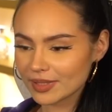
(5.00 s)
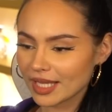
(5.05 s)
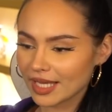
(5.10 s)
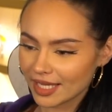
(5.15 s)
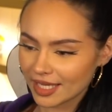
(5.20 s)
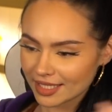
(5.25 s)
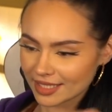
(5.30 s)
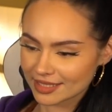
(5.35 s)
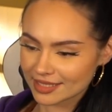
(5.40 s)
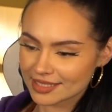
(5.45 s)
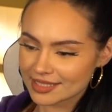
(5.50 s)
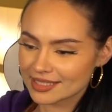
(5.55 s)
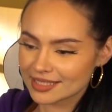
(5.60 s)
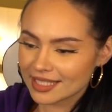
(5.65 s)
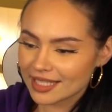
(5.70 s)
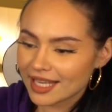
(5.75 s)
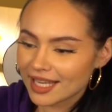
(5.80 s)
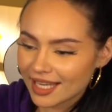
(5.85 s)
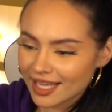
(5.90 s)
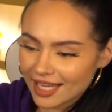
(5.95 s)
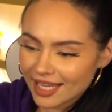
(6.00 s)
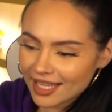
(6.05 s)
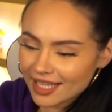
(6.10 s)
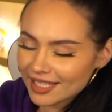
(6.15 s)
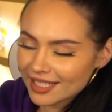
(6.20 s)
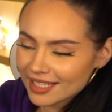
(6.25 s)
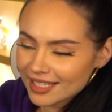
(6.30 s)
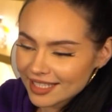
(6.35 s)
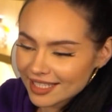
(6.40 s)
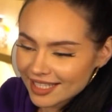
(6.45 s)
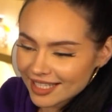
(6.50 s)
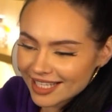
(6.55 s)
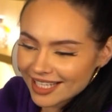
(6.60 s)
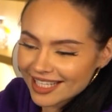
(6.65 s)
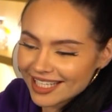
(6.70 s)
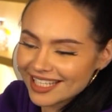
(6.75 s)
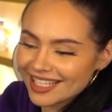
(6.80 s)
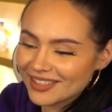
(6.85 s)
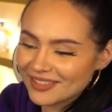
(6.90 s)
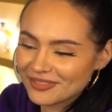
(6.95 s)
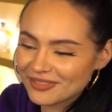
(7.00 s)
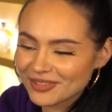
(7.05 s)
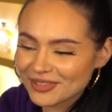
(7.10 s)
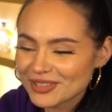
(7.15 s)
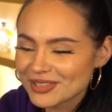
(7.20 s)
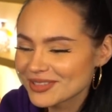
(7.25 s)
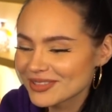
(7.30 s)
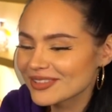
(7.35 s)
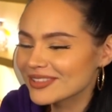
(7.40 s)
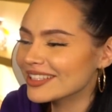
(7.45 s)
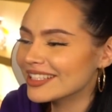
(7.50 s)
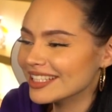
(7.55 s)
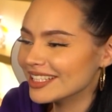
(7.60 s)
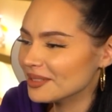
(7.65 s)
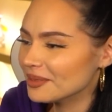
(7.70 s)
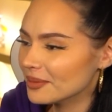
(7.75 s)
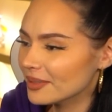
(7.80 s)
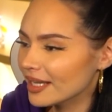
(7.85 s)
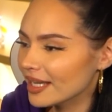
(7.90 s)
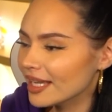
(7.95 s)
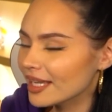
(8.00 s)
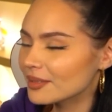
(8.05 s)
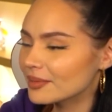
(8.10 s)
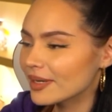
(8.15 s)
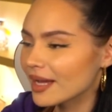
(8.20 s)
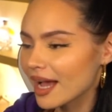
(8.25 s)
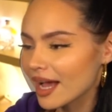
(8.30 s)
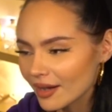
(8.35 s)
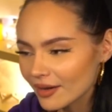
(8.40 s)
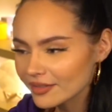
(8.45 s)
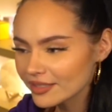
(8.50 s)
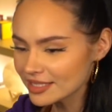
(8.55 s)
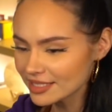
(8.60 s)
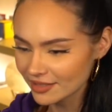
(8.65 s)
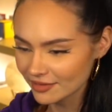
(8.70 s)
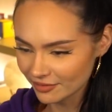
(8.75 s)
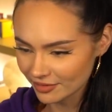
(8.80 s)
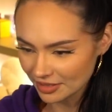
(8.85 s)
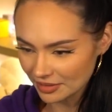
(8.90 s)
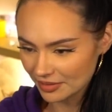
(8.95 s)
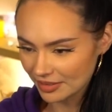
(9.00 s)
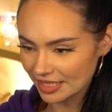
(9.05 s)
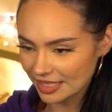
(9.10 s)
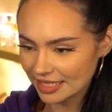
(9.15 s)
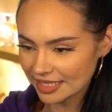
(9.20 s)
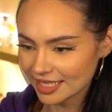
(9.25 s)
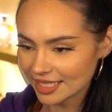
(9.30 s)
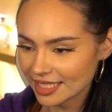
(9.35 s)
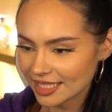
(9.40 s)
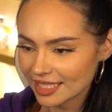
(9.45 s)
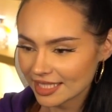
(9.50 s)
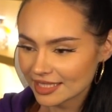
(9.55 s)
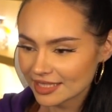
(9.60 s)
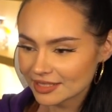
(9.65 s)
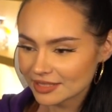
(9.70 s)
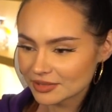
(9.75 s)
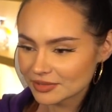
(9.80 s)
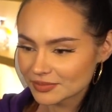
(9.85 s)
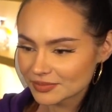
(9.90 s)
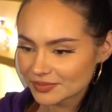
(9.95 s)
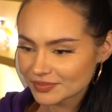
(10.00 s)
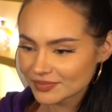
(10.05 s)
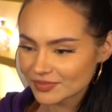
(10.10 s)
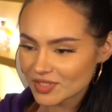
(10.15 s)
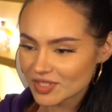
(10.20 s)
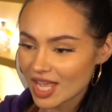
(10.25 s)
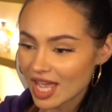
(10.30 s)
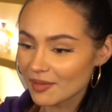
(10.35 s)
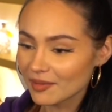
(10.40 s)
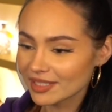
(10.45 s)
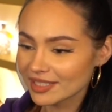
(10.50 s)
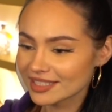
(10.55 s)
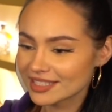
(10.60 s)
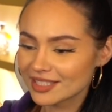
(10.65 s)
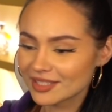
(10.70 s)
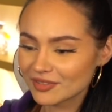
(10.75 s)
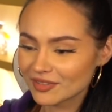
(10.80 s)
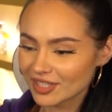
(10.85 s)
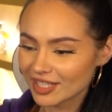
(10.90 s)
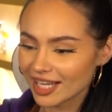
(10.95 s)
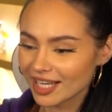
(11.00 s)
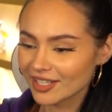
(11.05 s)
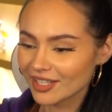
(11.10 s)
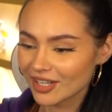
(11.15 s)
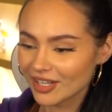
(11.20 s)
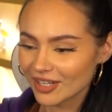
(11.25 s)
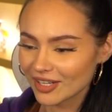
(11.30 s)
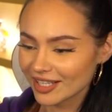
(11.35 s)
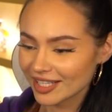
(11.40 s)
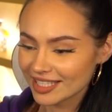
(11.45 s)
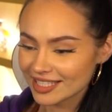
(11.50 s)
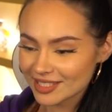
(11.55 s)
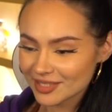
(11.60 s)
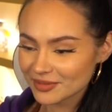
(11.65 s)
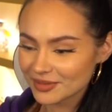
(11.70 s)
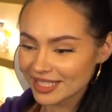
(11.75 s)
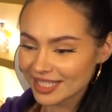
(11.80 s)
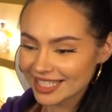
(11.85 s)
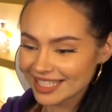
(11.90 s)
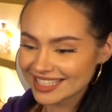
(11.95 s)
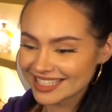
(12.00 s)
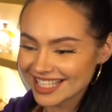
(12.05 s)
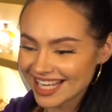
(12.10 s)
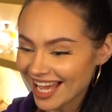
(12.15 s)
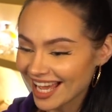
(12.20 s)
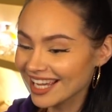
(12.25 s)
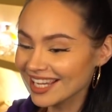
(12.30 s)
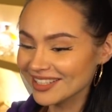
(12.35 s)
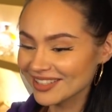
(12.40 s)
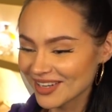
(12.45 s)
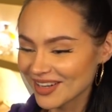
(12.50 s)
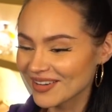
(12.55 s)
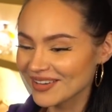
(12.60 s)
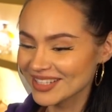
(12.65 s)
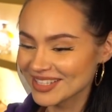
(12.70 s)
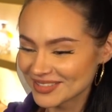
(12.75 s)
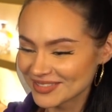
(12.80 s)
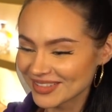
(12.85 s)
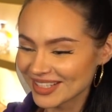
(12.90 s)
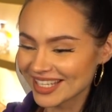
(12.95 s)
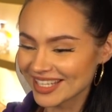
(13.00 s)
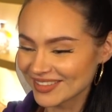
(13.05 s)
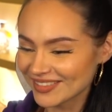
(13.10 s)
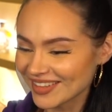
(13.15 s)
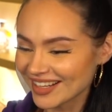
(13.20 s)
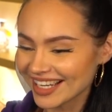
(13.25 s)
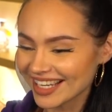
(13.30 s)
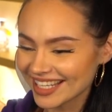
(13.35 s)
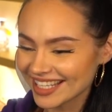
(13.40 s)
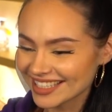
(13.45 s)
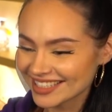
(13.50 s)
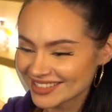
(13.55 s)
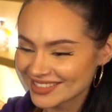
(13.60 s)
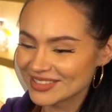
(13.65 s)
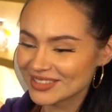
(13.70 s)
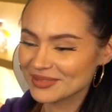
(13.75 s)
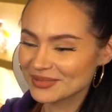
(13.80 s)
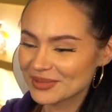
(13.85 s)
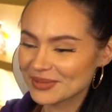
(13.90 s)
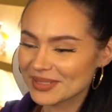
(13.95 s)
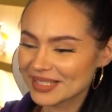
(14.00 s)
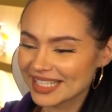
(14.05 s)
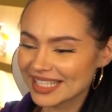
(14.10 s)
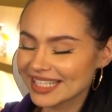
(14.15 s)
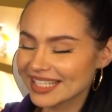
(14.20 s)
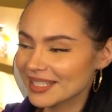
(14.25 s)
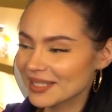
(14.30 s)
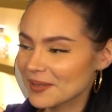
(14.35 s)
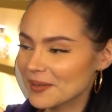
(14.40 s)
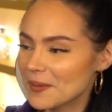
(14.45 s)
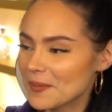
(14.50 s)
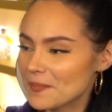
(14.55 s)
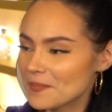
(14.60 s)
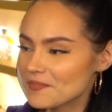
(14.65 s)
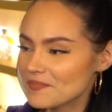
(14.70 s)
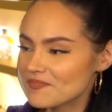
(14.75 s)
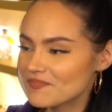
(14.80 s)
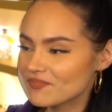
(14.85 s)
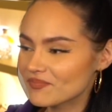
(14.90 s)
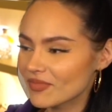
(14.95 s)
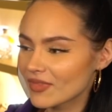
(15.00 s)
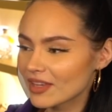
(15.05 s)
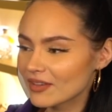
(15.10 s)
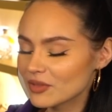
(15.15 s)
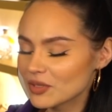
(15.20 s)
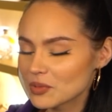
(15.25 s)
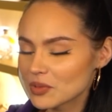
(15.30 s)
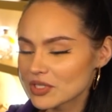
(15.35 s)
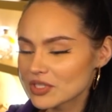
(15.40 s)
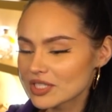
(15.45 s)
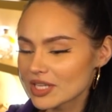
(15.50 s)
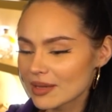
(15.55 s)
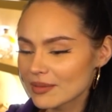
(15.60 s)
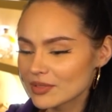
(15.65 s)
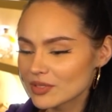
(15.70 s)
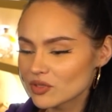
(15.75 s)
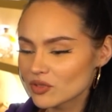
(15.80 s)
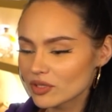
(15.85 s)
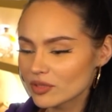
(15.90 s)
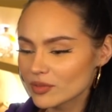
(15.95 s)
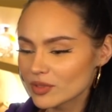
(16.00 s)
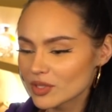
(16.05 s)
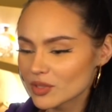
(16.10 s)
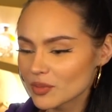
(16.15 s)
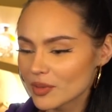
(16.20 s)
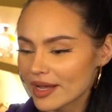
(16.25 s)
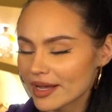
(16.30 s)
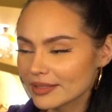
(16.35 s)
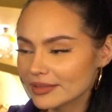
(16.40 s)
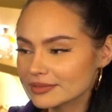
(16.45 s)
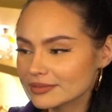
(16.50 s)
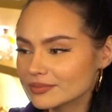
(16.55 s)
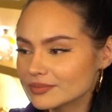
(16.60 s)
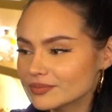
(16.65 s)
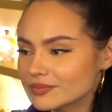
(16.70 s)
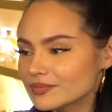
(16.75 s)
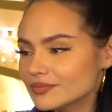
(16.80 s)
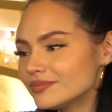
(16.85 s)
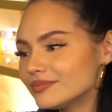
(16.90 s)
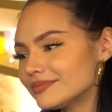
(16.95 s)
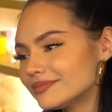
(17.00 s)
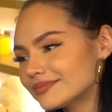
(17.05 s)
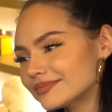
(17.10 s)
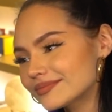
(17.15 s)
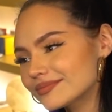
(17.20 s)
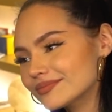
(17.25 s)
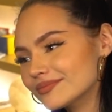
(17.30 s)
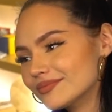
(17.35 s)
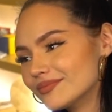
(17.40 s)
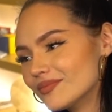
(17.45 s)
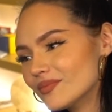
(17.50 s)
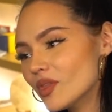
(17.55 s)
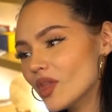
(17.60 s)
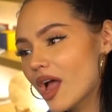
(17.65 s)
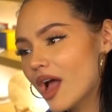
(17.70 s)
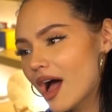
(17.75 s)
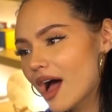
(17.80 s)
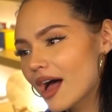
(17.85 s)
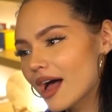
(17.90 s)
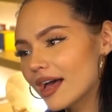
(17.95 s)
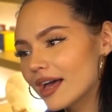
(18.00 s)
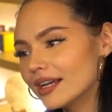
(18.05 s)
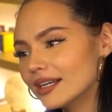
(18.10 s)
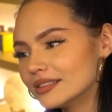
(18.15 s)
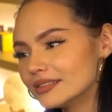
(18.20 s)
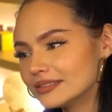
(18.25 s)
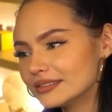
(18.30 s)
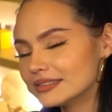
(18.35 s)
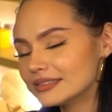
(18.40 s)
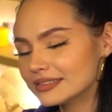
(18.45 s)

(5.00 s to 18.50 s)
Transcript: place and it feels really weird. How is everyone? Simon's different. I know. Is it weird? I know it's weird, right? It's super weird. If you watch Simon's streams as well. Hi.